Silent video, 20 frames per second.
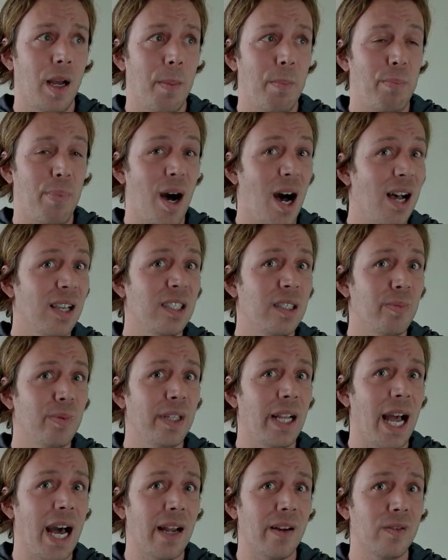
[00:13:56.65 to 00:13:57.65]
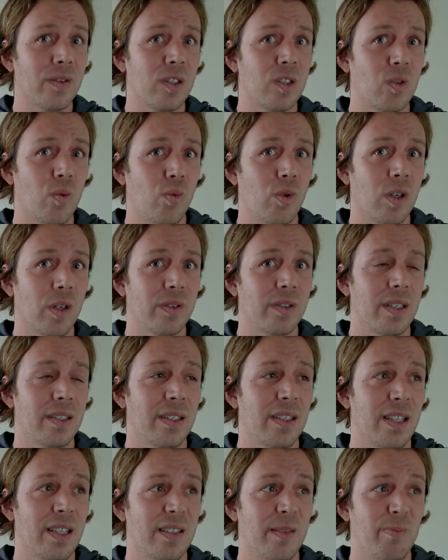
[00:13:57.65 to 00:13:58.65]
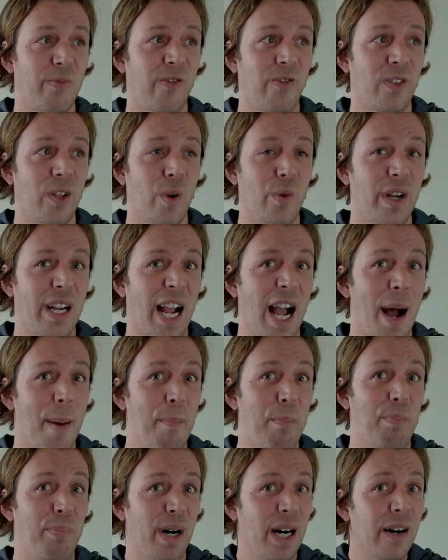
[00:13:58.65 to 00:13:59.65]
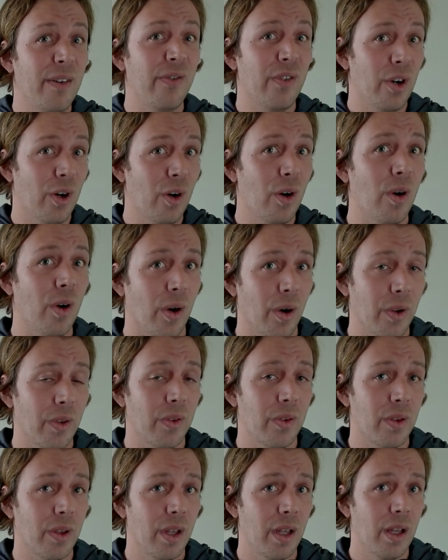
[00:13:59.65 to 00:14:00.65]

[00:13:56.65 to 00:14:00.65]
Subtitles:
possibly out of this world since it's floating above Earth,